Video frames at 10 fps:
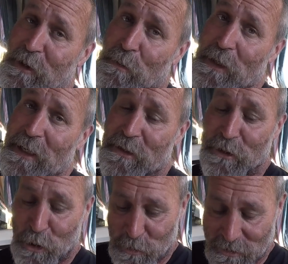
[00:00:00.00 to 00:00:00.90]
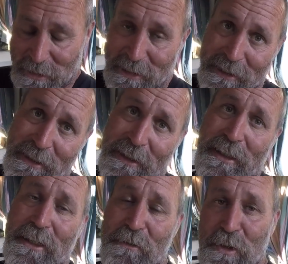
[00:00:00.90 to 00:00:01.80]
beers and using the link
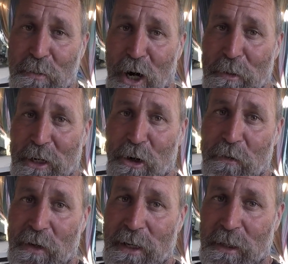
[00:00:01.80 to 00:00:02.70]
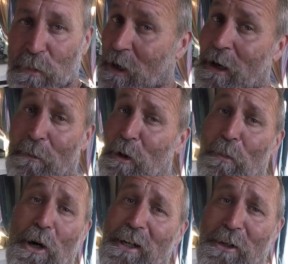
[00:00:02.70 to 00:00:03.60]
for the buy me a coffee link, but I'm not
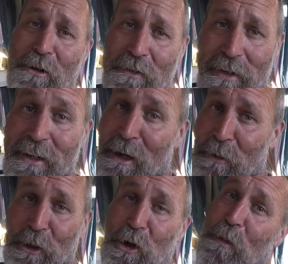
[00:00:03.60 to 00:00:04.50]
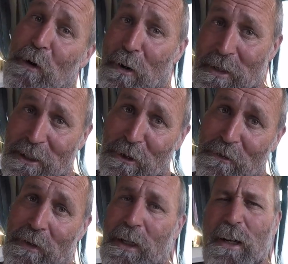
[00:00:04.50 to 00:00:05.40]
buying a coffee, I'm going to go and buy
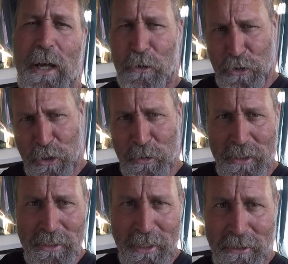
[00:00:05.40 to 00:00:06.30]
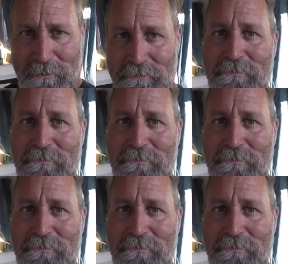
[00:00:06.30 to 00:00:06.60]
myself. I'll show you in a second.